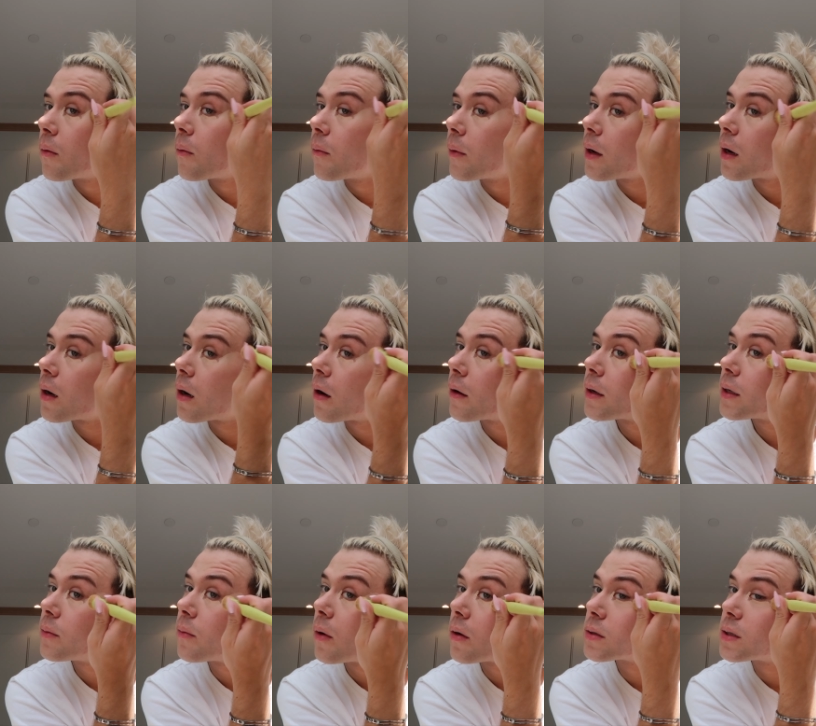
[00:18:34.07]
we are
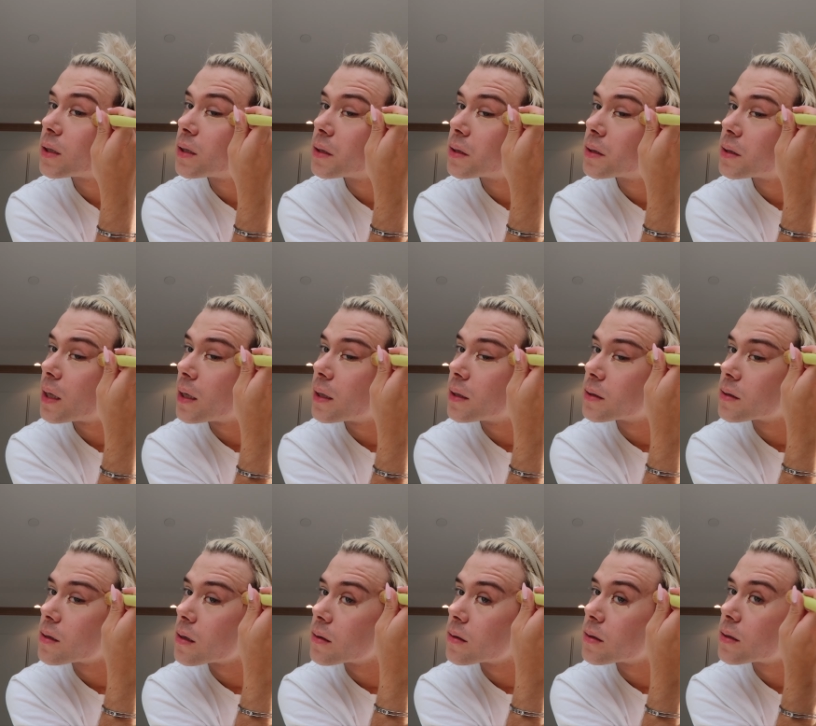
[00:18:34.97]
currently watching Selling
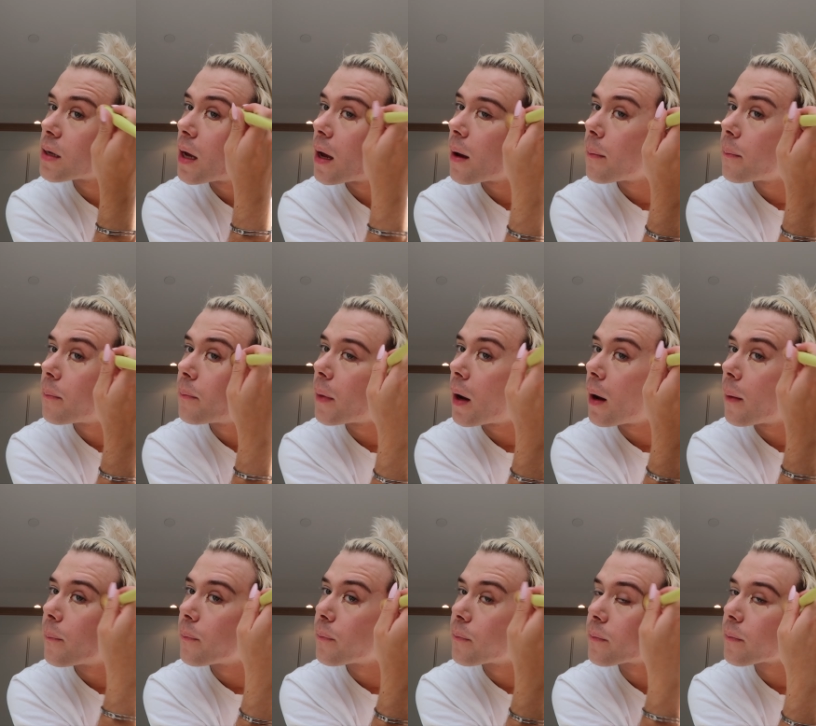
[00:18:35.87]
Sunset,
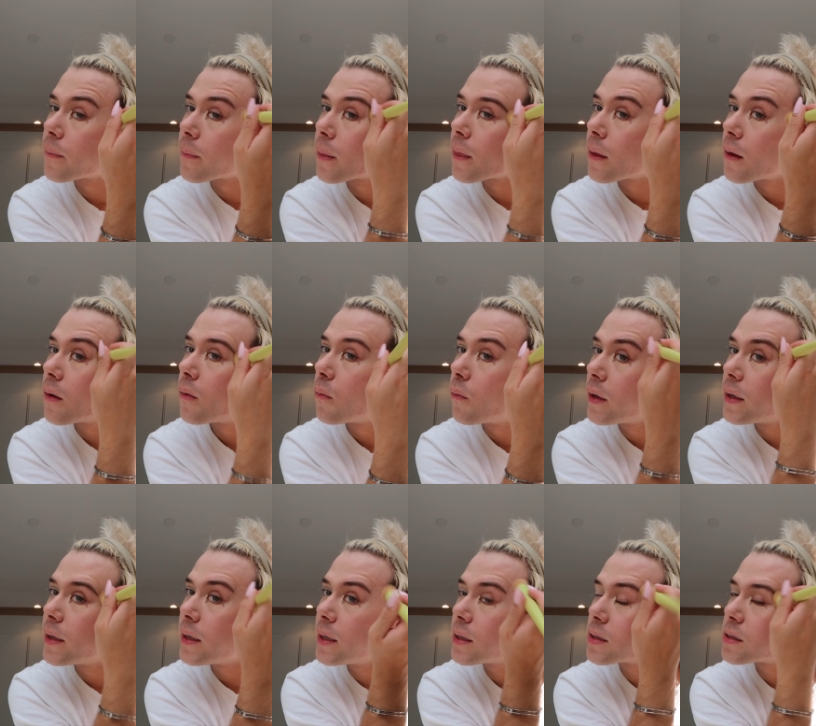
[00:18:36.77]
but we
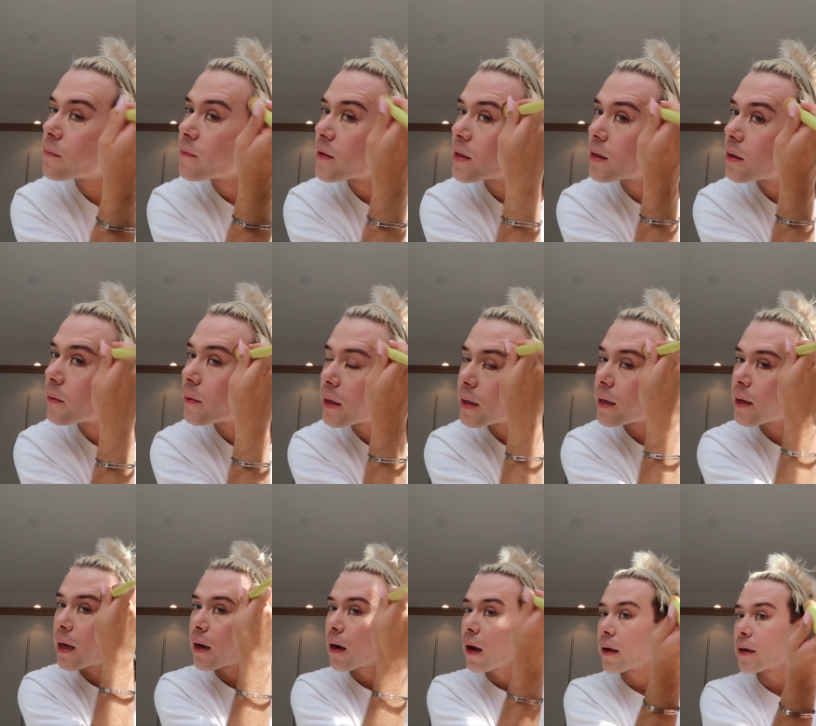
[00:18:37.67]
need something that we can
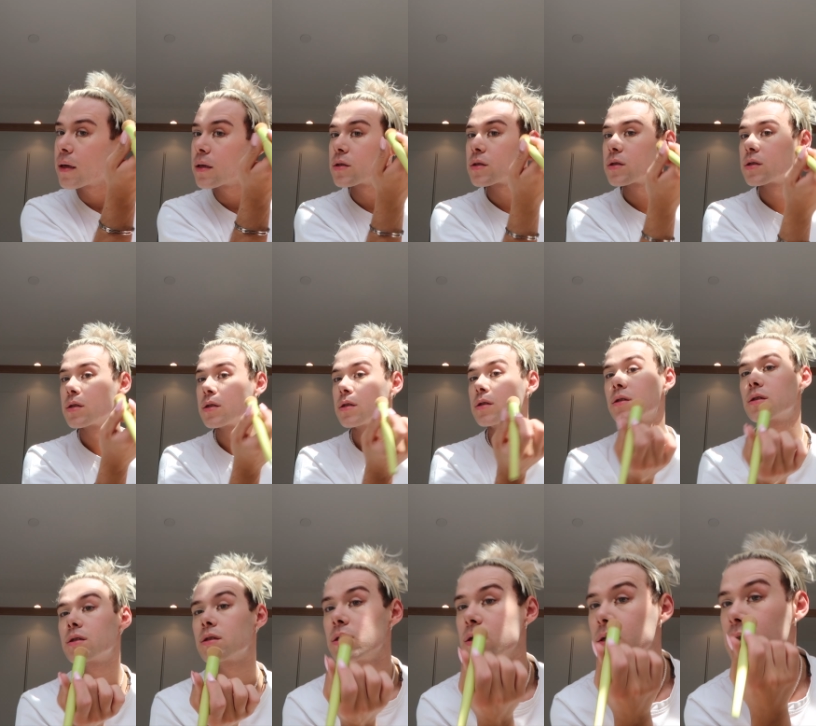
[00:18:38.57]
get like
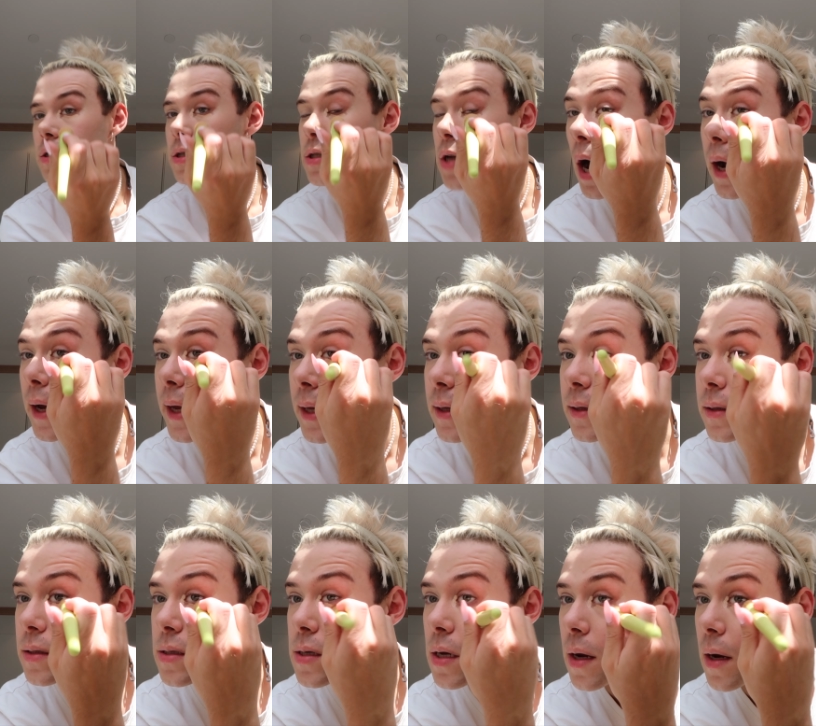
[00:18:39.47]
stuck
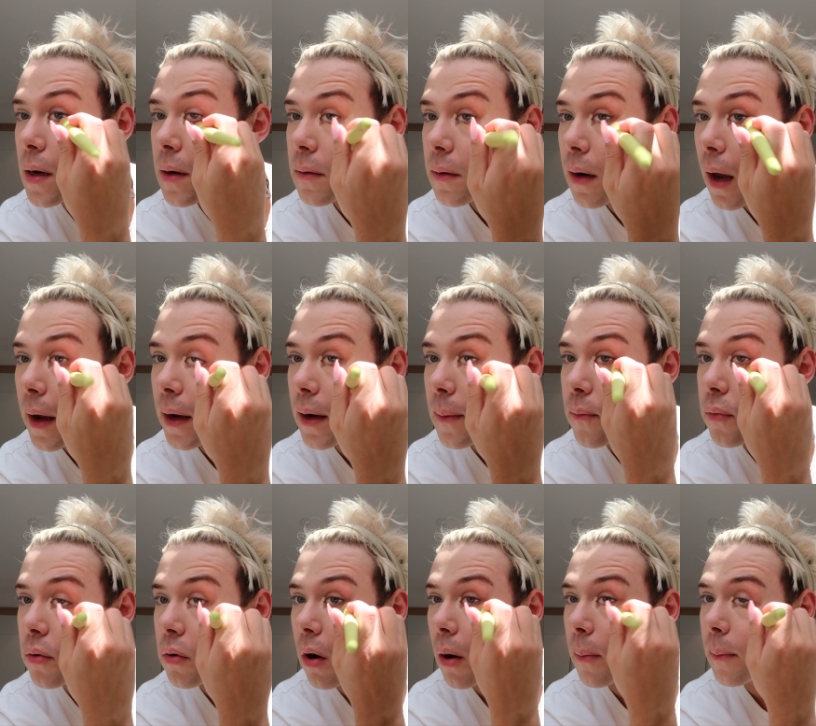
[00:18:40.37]
into, like a
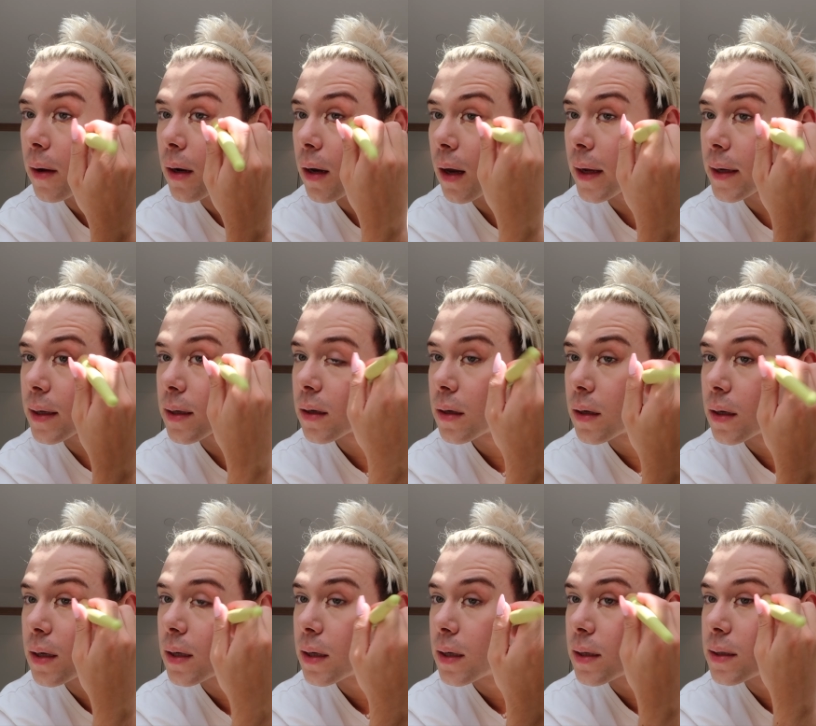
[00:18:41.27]
proper like
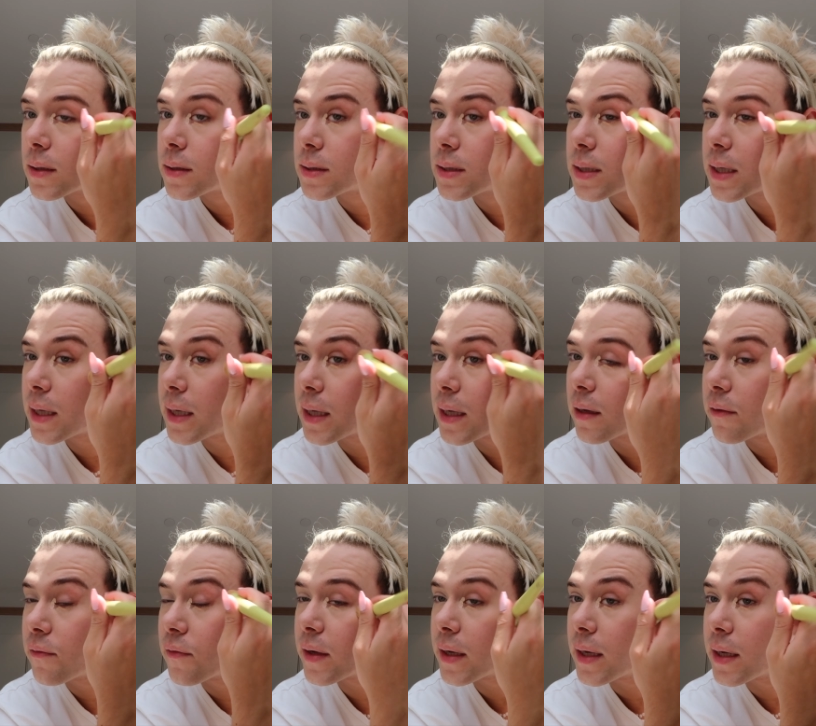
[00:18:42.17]

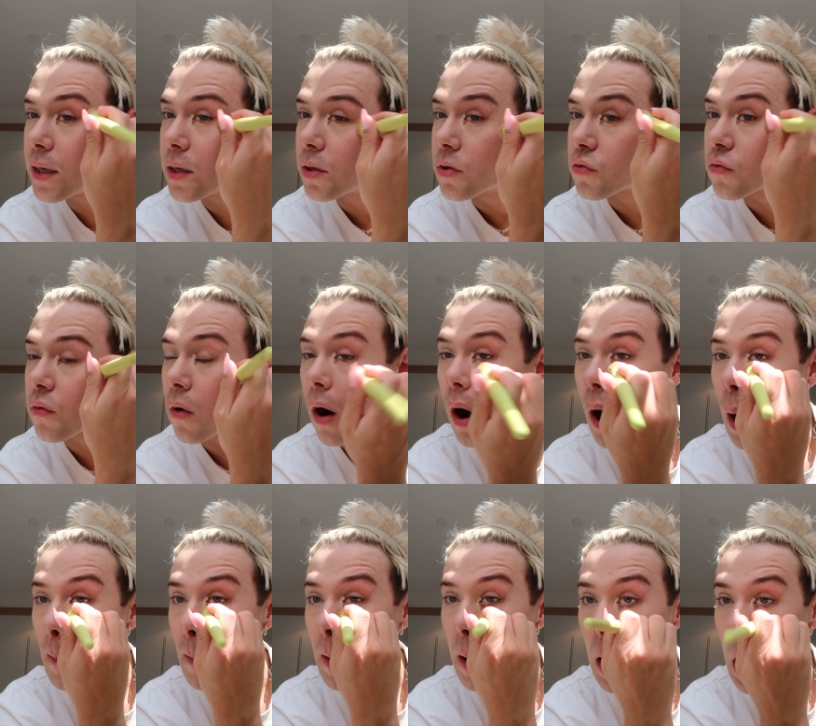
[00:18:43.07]
TV
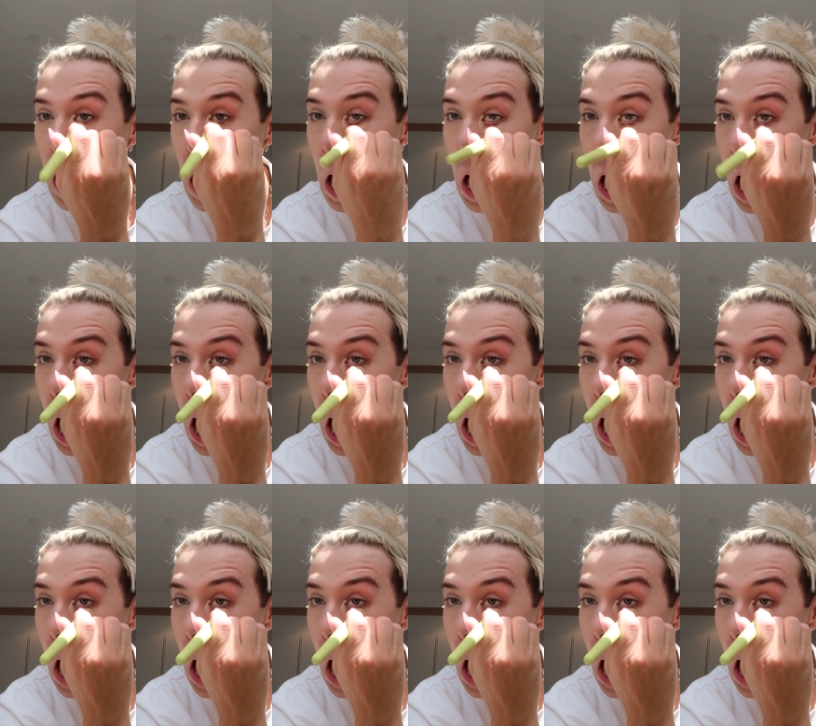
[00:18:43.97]
drama.